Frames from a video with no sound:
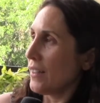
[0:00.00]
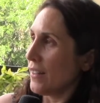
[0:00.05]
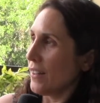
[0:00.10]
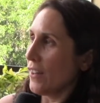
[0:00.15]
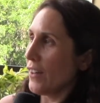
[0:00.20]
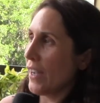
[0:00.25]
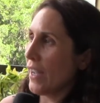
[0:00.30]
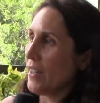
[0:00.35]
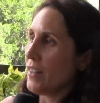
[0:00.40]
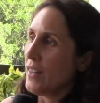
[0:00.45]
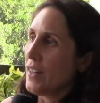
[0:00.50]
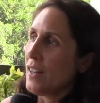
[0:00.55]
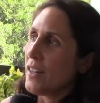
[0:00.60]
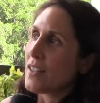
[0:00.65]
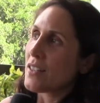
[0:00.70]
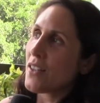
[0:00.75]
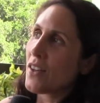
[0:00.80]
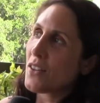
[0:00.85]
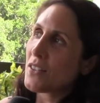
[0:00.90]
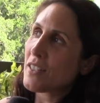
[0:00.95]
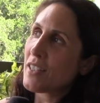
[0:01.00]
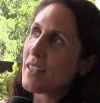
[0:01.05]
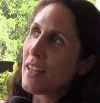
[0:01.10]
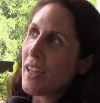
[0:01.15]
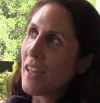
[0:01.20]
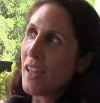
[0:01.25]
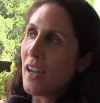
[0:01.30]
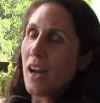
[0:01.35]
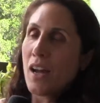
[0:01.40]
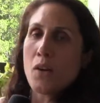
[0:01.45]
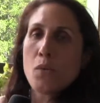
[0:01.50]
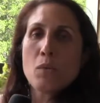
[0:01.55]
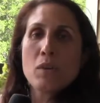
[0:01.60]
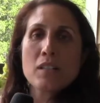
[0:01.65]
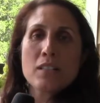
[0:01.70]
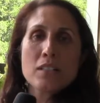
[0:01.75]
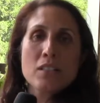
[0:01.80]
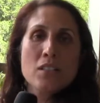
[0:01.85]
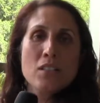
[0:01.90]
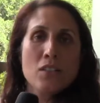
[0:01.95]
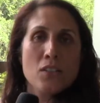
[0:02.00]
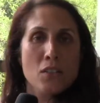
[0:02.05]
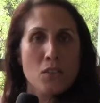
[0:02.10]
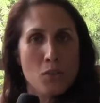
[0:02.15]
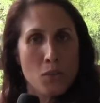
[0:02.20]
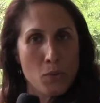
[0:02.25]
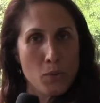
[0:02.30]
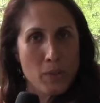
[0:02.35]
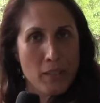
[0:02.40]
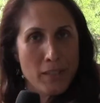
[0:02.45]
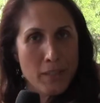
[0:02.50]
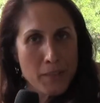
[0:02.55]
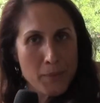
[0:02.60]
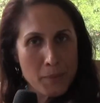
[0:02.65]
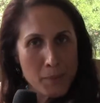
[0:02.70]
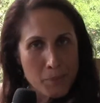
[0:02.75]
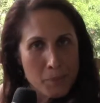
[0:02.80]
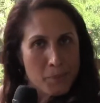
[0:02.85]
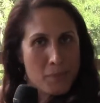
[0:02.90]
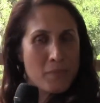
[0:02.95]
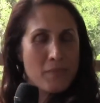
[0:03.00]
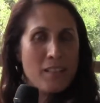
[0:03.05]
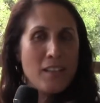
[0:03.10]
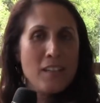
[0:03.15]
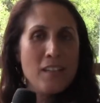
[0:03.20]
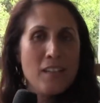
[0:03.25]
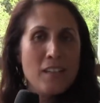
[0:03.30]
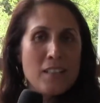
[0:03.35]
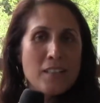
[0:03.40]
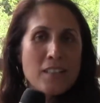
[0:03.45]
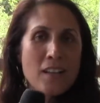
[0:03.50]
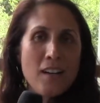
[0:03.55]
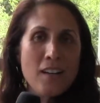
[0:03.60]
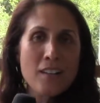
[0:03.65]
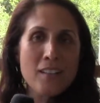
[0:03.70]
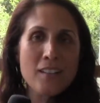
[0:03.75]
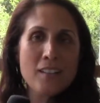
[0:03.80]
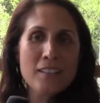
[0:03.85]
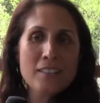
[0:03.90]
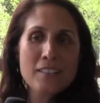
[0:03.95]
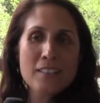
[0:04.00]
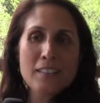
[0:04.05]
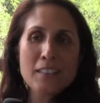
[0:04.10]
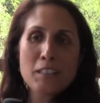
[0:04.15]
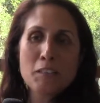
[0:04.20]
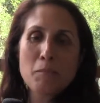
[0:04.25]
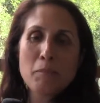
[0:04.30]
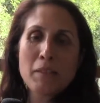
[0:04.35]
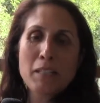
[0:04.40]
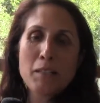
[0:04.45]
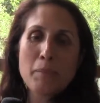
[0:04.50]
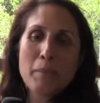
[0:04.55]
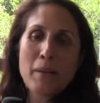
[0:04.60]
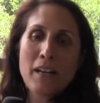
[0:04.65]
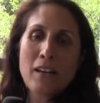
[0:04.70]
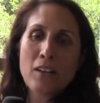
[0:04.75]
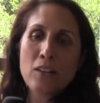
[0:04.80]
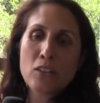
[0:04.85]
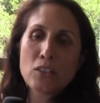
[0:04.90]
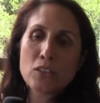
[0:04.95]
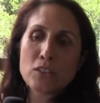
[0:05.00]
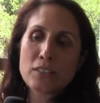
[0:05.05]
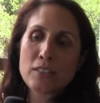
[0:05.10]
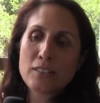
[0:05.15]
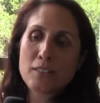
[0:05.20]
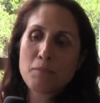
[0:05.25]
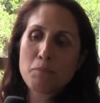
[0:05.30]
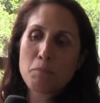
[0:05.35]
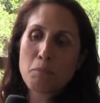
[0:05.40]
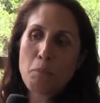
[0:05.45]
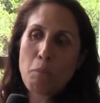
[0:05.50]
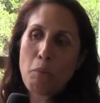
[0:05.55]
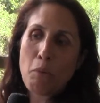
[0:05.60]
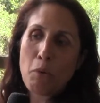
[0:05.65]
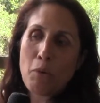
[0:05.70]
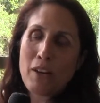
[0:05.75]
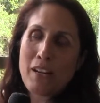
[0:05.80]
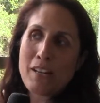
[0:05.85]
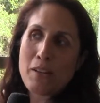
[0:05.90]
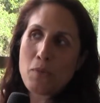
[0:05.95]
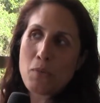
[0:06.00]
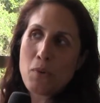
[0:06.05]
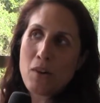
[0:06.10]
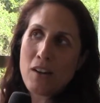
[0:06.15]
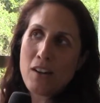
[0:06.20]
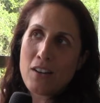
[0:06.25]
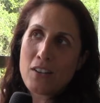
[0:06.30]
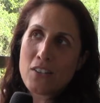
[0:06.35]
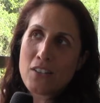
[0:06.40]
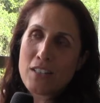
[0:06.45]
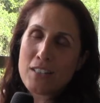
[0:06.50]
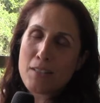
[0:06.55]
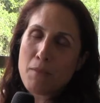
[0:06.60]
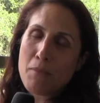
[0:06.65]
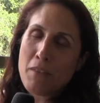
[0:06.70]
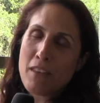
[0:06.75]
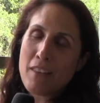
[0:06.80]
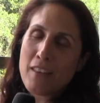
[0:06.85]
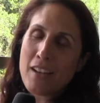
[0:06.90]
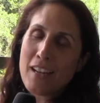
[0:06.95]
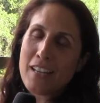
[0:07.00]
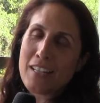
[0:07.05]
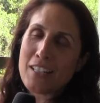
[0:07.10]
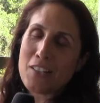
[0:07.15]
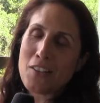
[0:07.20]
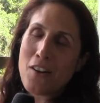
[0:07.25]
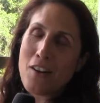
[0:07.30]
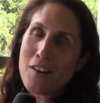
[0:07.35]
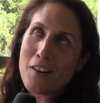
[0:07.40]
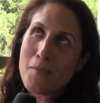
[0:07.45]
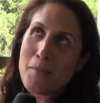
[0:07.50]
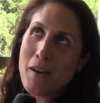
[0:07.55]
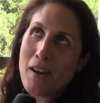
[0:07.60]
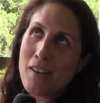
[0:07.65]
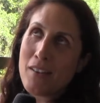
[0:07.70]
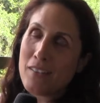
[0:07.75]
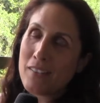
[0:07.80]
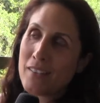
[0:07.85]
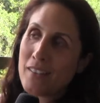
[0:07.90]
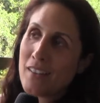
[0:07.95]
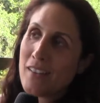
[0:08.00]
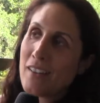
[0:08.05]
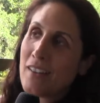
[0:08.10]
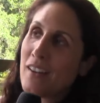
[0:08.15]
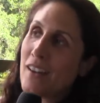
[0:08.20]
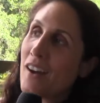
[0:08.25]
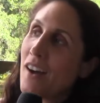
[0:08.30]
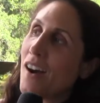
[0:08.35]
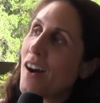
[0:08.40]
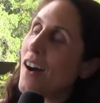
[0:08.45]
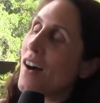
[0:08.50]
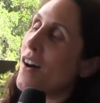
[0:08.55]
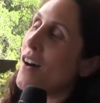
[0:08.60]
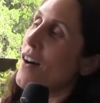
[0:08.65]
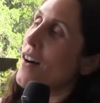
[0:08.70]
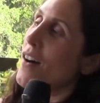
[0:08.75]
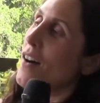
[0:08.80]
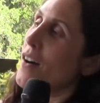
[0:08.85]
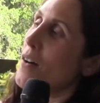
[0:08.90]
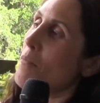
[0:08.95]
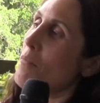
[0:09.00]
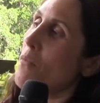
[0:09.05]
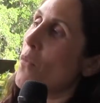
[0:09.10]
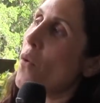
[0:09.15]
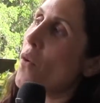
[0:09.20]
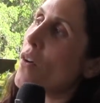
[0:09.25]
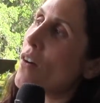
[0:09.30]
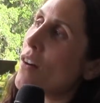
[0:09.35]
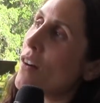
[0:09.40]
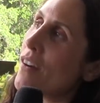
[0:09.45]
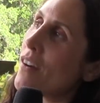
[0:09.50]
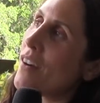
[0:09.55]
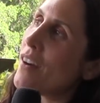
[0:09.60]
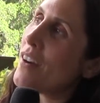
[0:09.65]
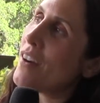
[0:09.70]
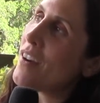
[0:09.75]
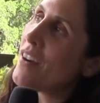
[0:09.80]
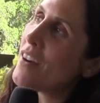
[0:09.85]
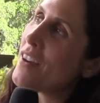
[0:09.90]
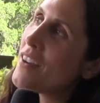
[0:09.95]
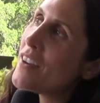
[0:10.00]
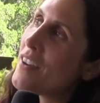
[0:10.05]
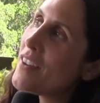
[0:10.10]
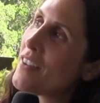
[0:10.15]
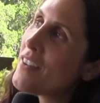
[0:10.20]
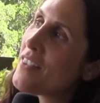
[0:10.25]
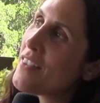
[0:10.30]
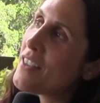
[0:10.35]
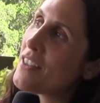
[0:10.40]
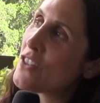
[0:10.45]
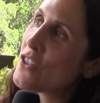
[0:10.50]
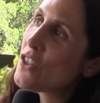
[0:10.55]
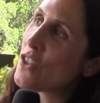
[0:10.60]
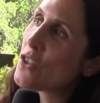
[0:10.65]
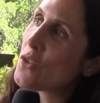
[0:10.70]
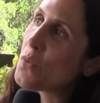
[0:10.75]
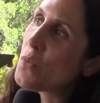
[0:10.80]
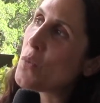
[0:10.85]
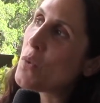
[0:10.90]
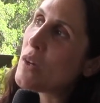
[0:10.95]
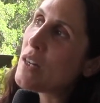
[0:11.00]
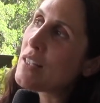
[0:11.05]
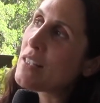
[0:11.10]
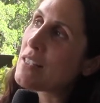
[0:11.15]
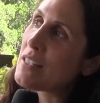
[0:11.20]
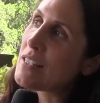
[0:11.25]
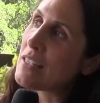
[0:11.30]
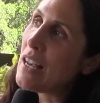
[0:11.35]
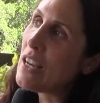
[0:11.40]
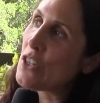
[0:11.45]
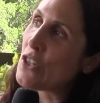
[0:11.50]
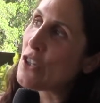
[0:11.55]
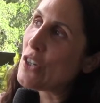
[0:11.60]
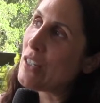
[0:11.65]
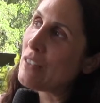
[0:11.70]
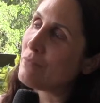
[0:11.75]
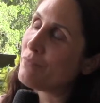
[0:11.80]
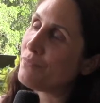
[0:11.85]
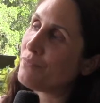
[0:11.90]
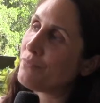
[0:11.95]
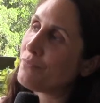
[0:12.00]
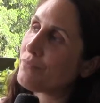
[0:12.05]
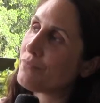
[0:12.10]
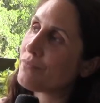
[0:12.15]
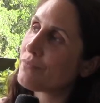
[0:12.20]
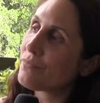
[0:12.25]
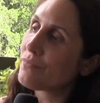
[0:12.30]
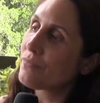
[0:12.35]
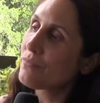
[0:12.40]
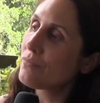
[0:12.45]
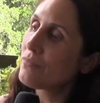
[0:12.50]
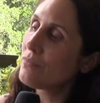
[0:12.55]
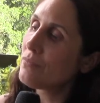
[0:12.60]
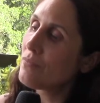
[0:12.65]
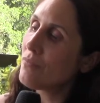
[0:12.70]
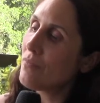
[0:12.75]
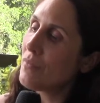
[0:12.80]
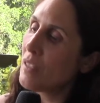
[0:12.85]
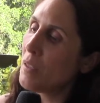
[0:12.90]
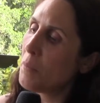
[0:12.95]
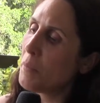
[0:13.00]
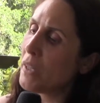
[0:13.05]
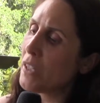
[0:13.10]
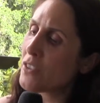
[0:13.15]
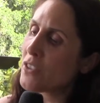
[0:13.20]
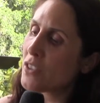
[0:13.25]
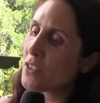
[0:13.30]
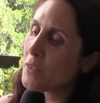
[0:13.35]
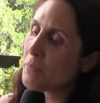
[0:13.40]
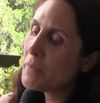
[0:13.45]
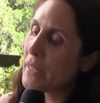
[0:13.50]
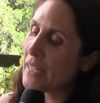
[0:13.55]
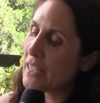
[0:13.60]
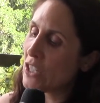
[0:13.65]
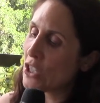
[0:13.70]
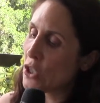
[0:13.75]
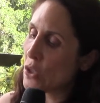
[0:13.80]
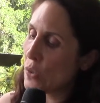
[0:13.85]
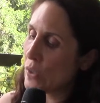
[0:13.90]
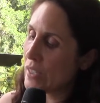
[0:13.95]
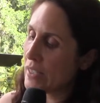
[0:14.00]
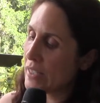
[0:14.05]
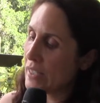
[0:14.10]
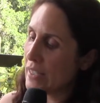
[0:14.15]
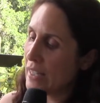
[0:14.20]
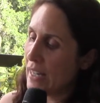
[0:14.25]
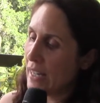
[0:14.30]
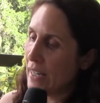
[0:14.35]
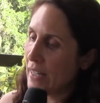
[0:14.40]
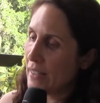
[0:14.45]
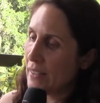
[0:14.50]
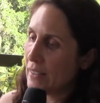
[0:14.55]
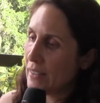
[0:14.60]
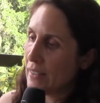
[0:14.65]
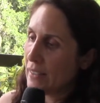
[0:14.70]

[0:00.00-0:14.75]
Okay, so today I want to talk a little bit about brainwash. It's something that I could talk about more than just one session, but I'll just make it short today,